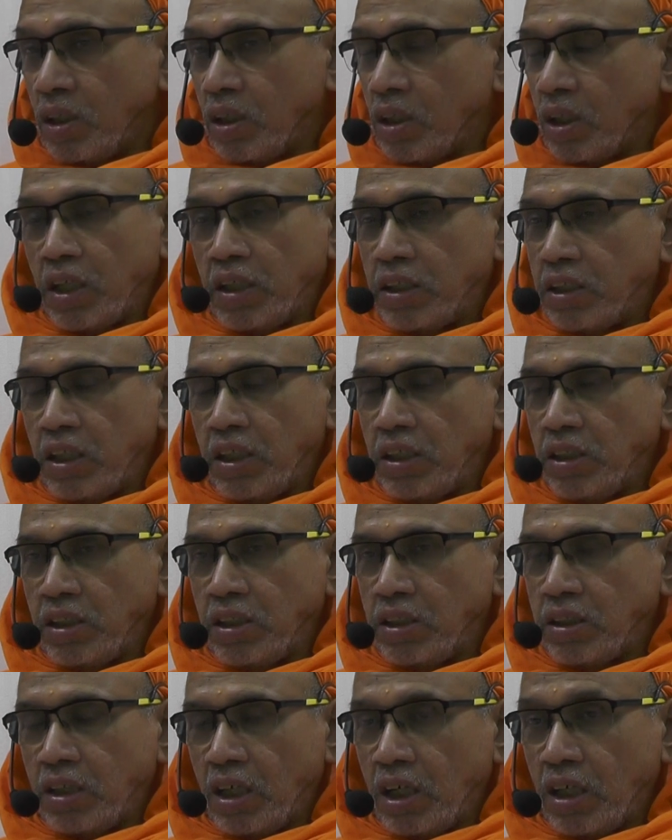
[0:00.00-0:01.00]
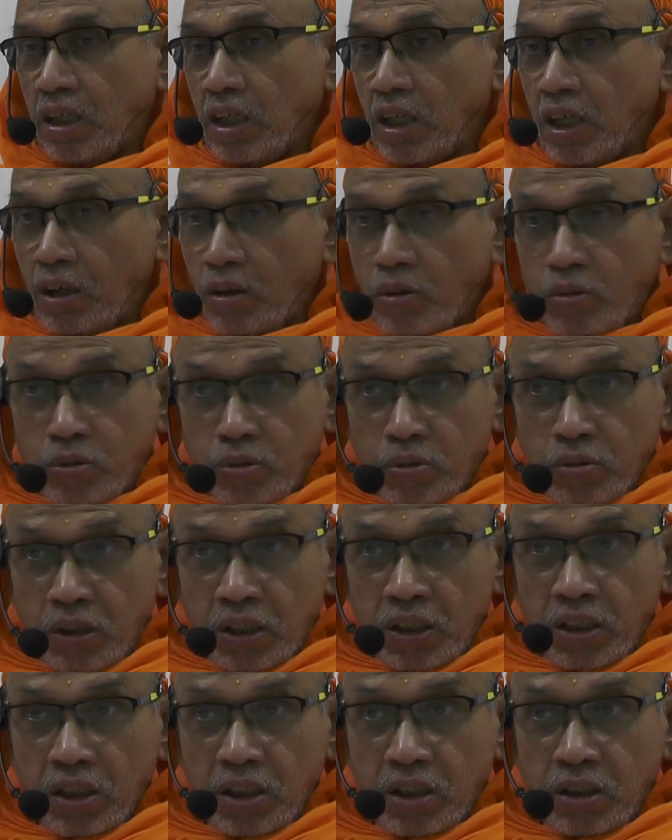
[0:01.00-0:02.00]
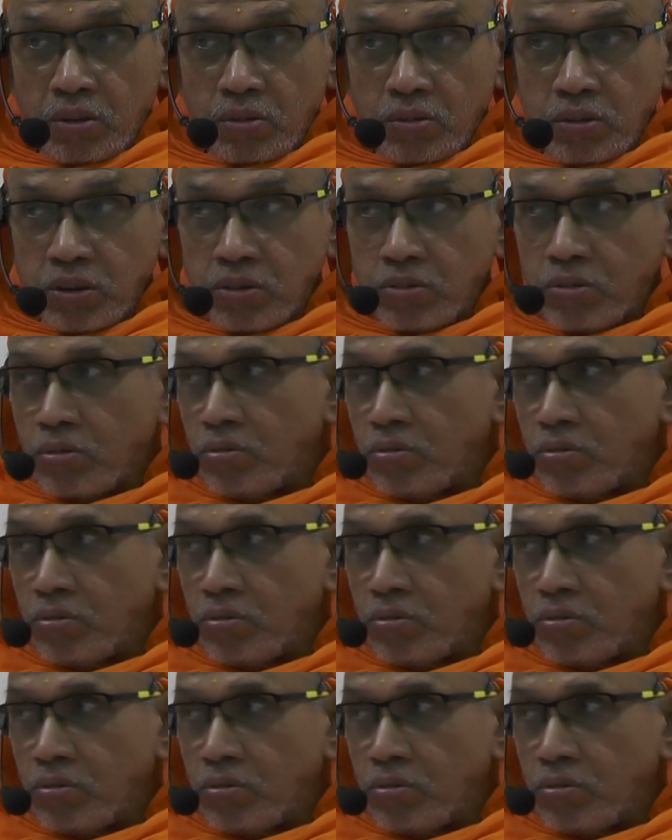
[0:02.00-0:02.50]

Kaikeyi is not allowed to enter into his